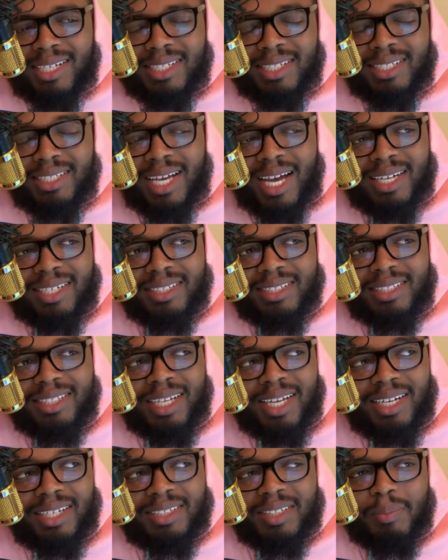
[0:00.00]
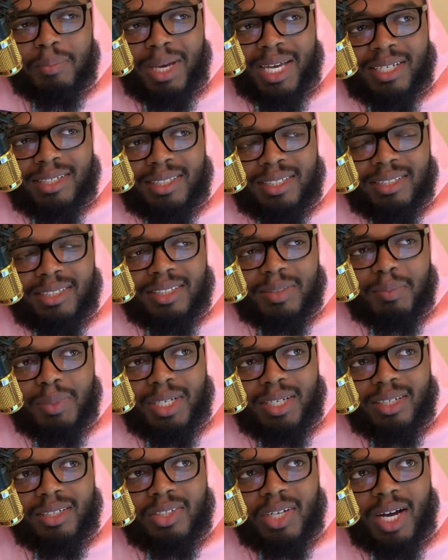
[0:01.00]
just that doesn't make sense to
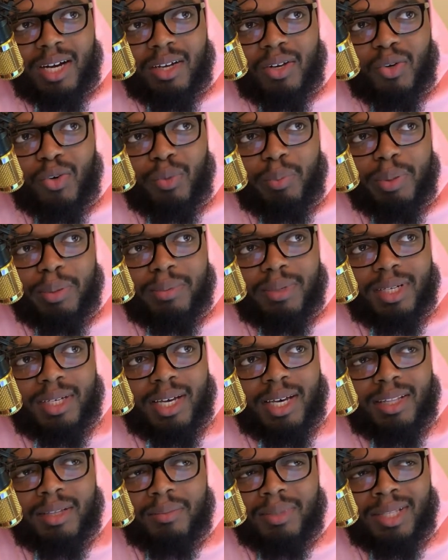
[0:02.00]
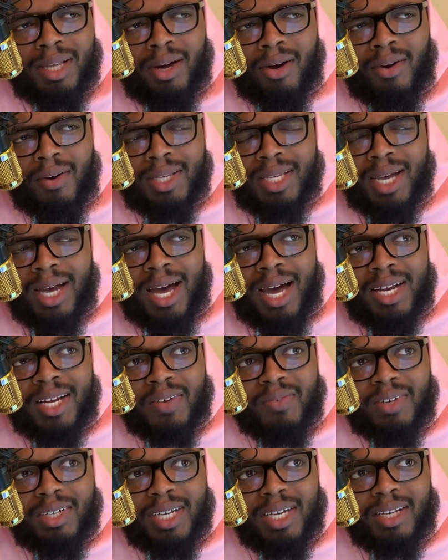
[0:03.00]
me to try to group people together and be like, oh yeah, I
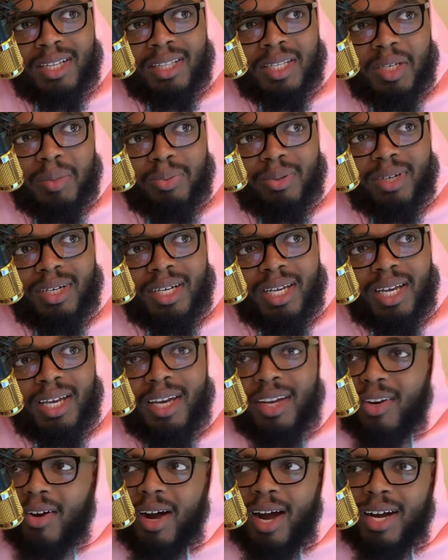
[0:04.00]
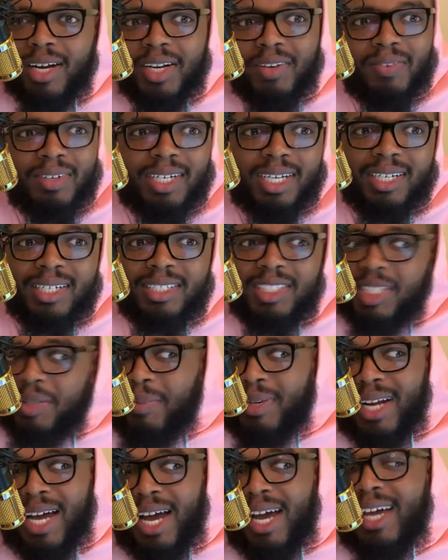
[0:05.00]
never date a Libra again, or I never date a
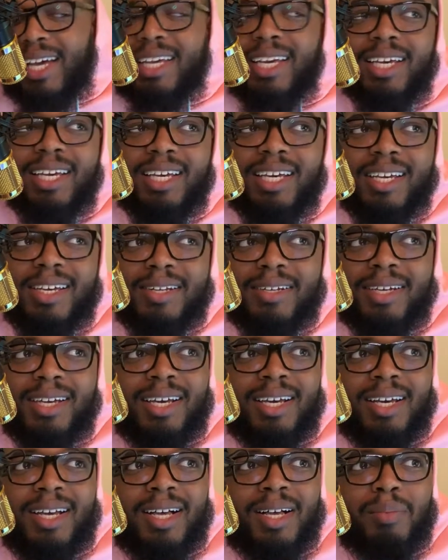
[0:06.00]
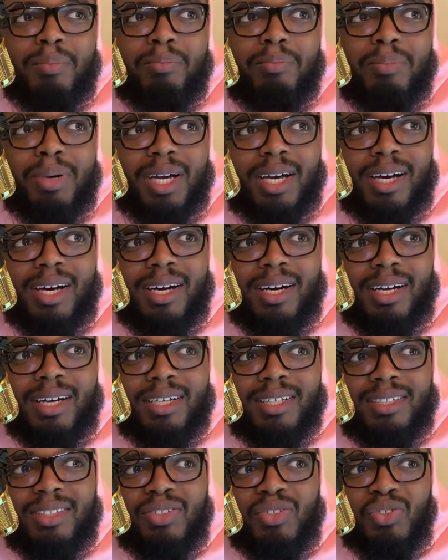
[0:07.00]
Gemini again
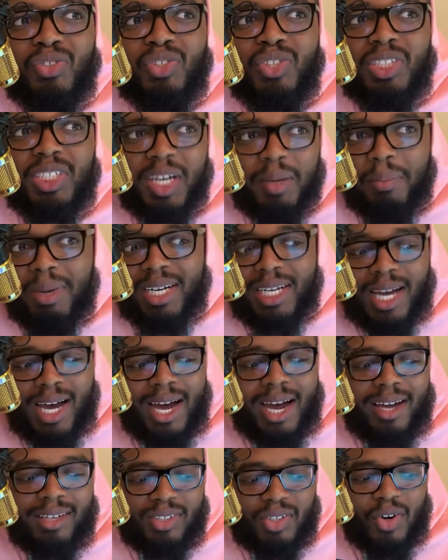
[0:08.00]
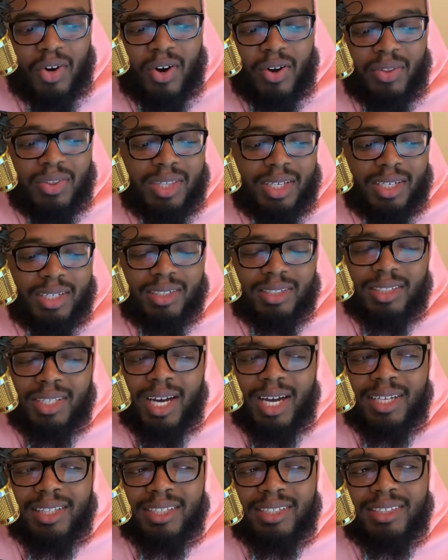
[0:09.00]
because Geminis are this.
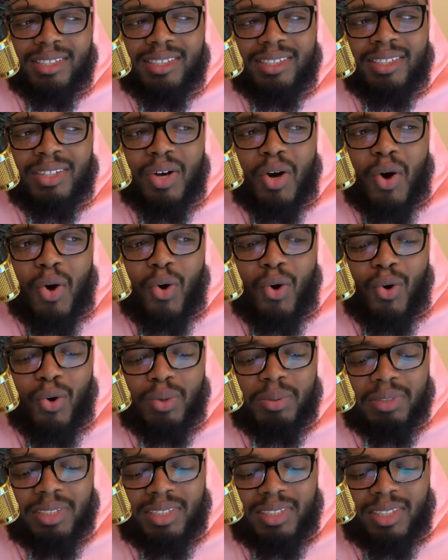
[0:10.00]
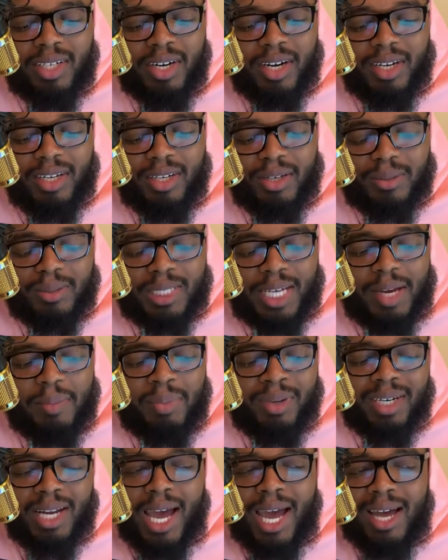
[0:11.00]
Like this, the whole
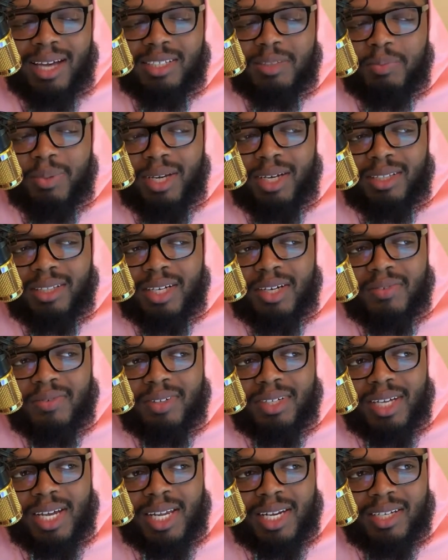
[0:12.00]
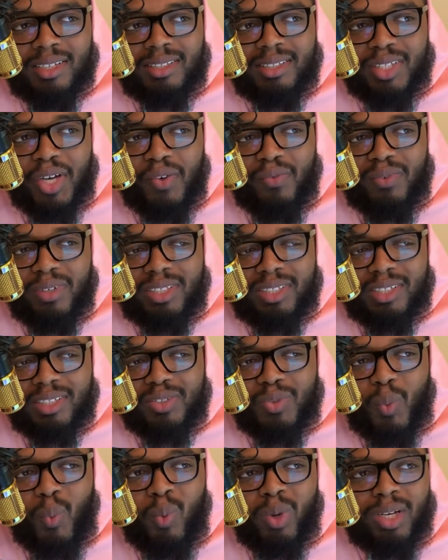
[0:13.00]
stereotyping aspect of it in itself is just
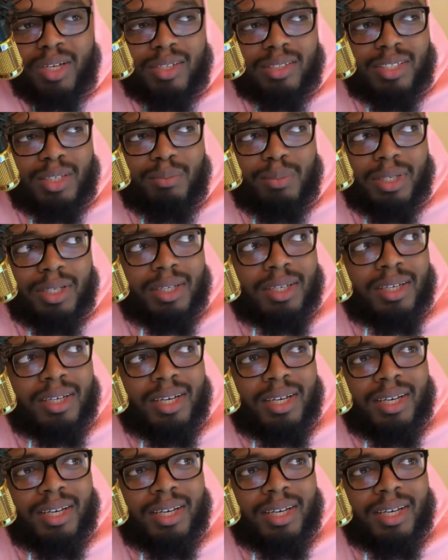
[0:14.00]
weird to me,